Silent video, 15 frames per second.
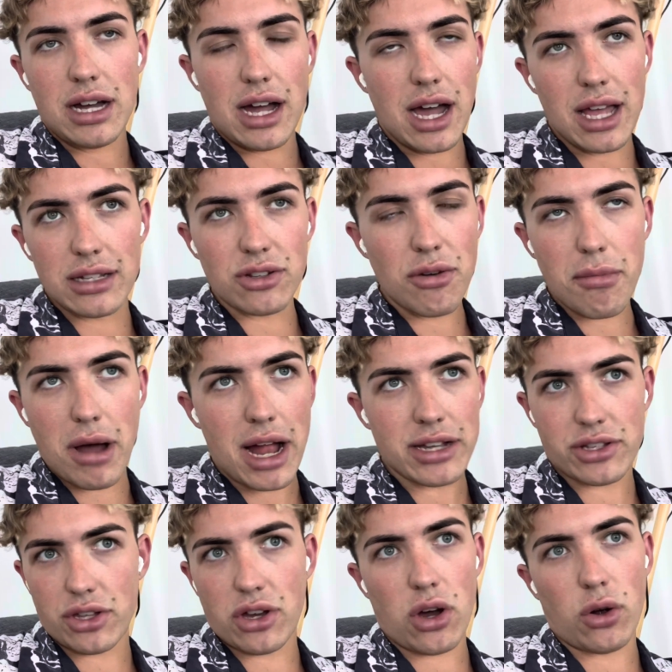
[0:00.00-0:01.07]
I don't mind
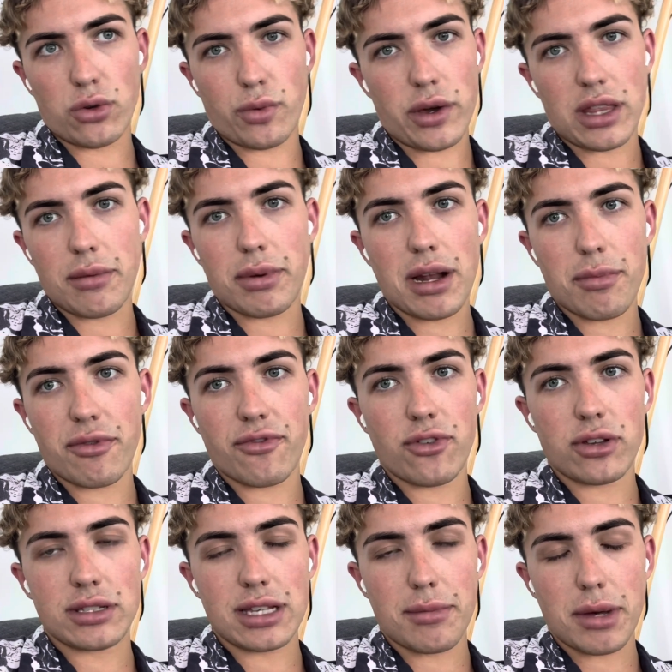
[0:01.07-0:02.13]
the cold weather, but I prefer
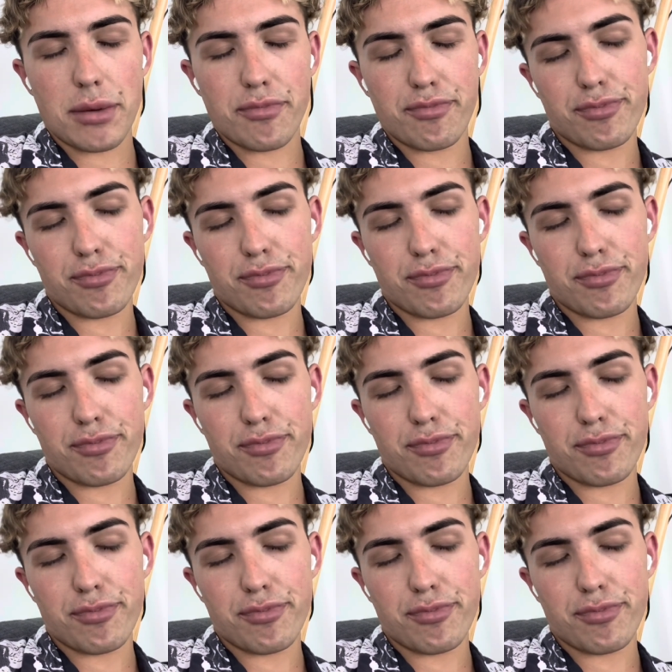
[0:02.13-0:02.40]
summer.